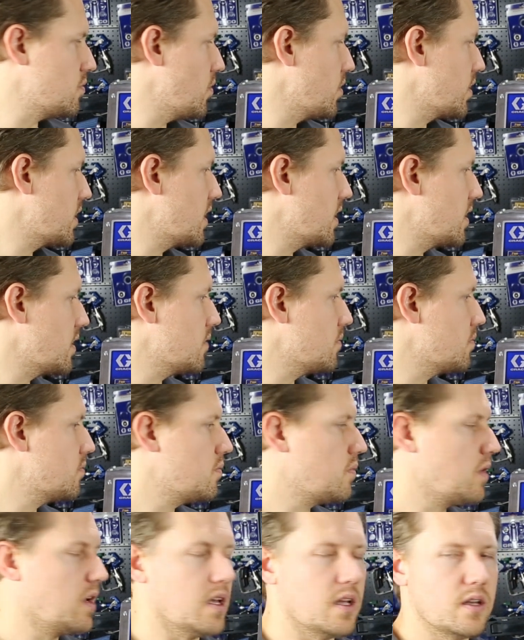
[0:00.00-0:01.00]
working
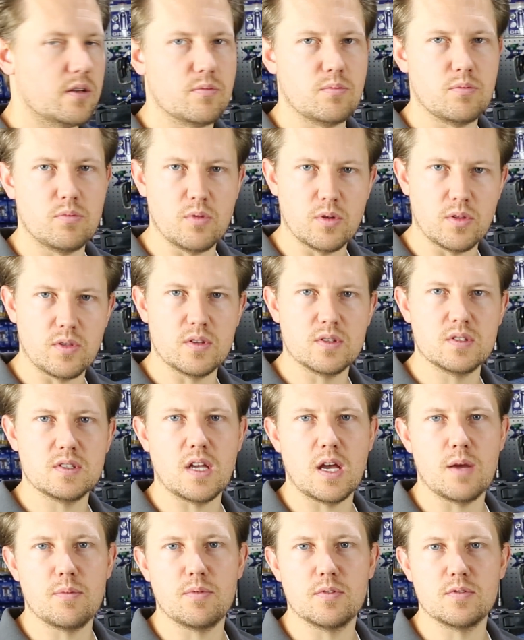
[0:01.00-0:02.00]
with this
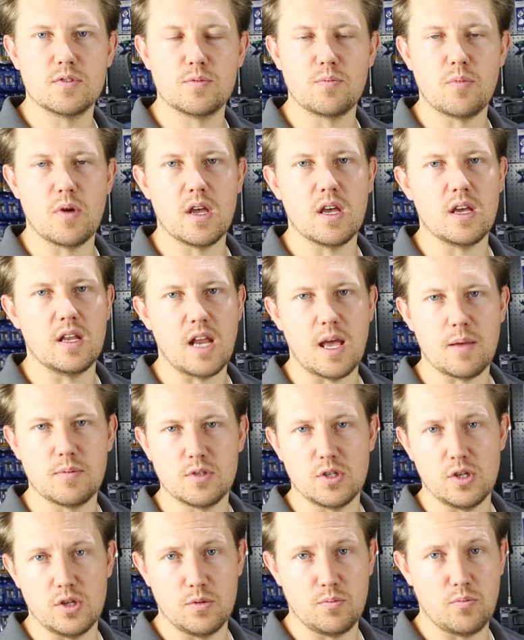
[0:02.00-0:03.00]
type of sprayer an
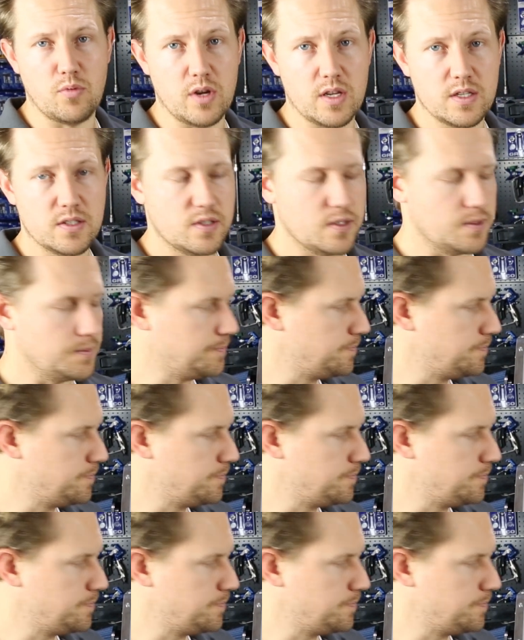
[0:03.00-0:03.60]
absolute breeze.